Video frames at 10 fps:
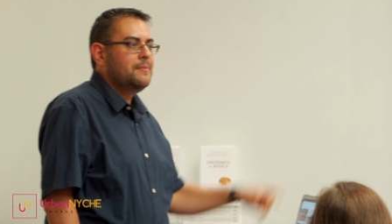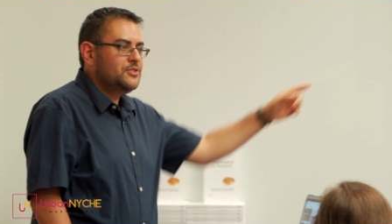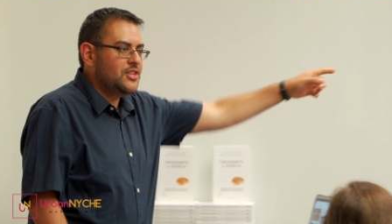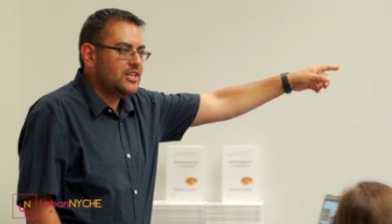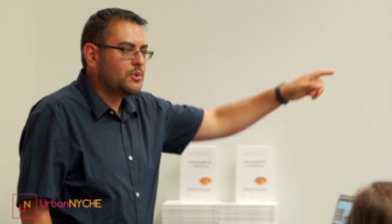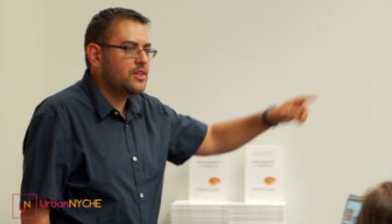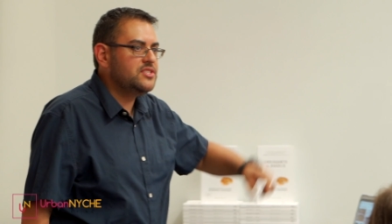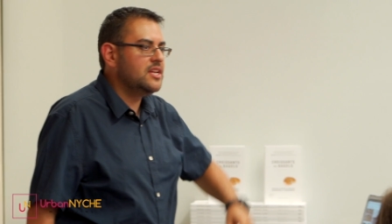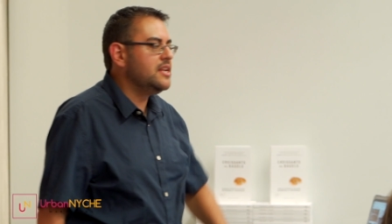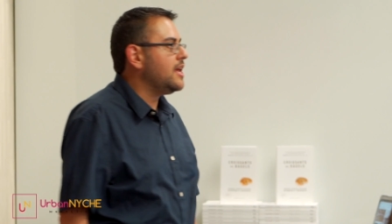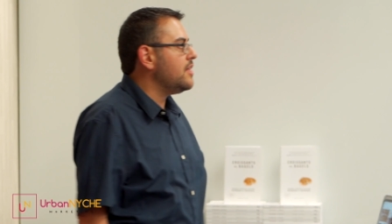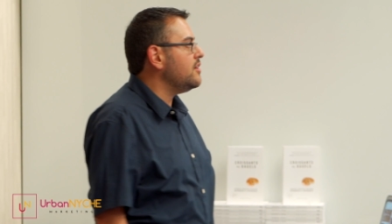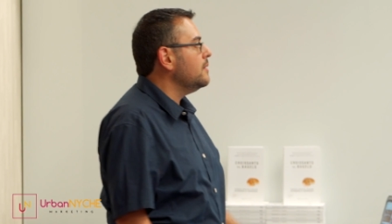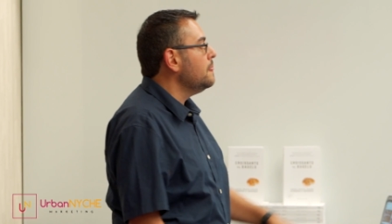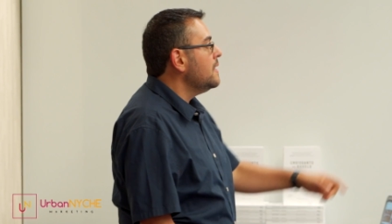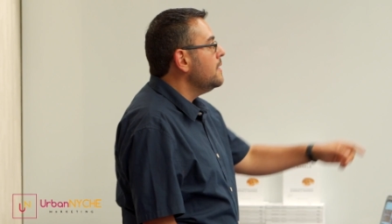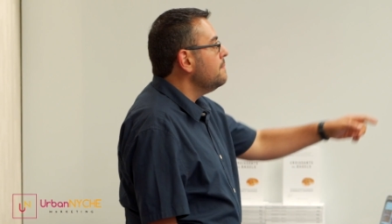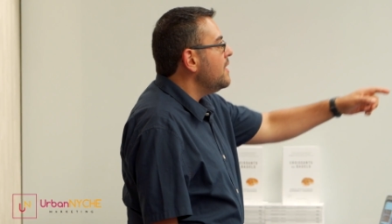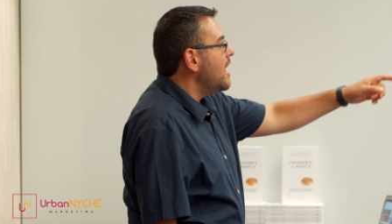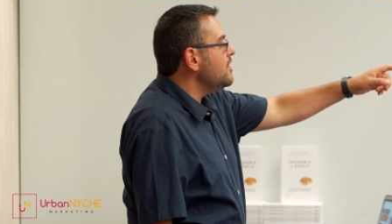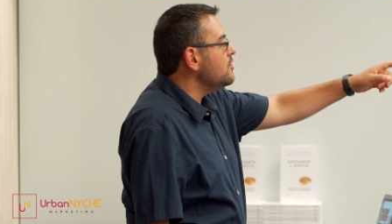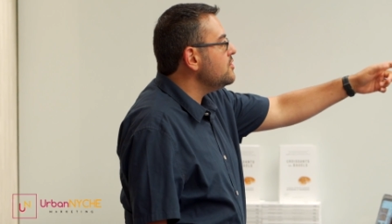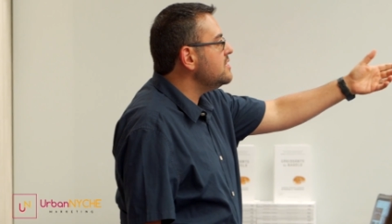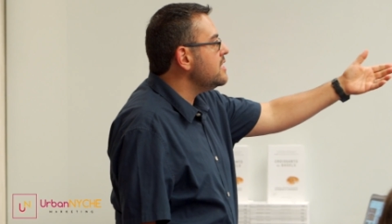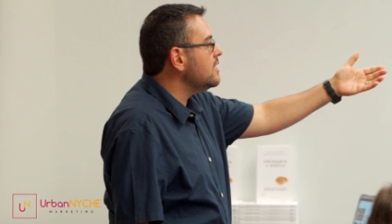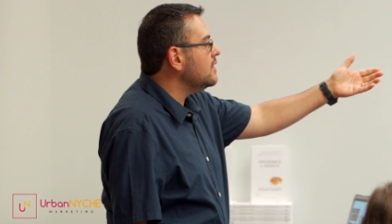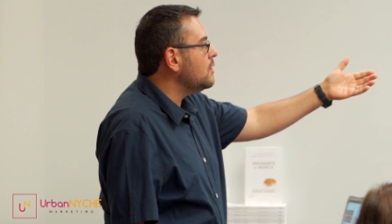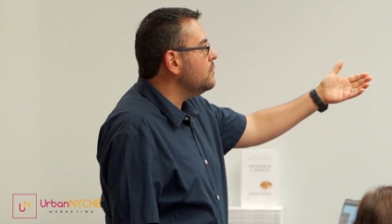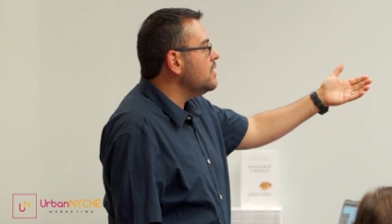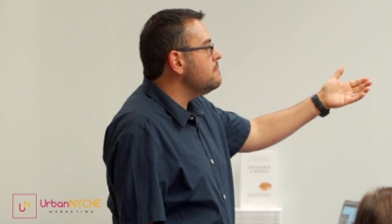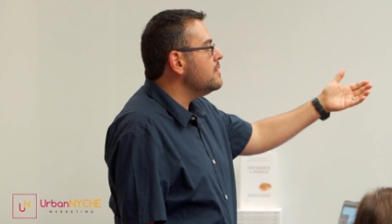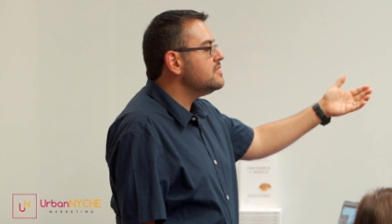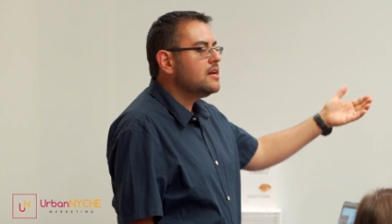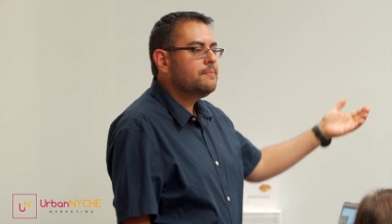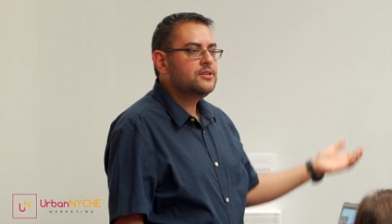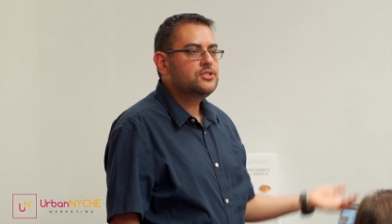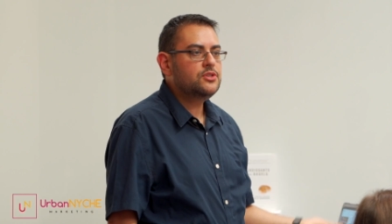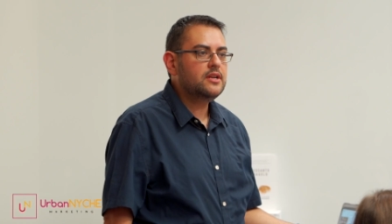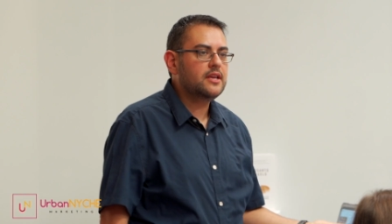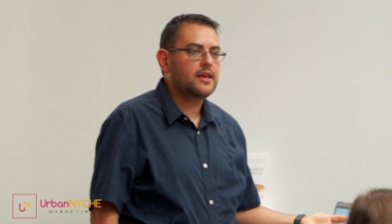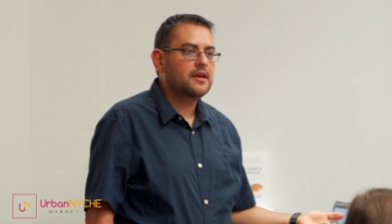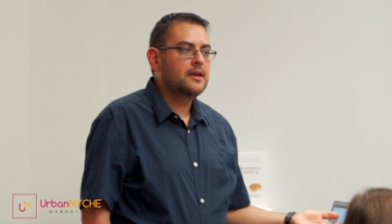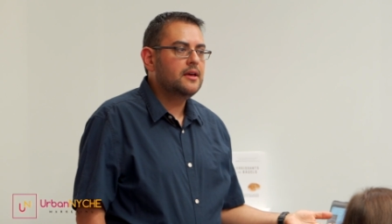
So that's why they're sitting together. And you're just thinking, like, what a missed opportunity.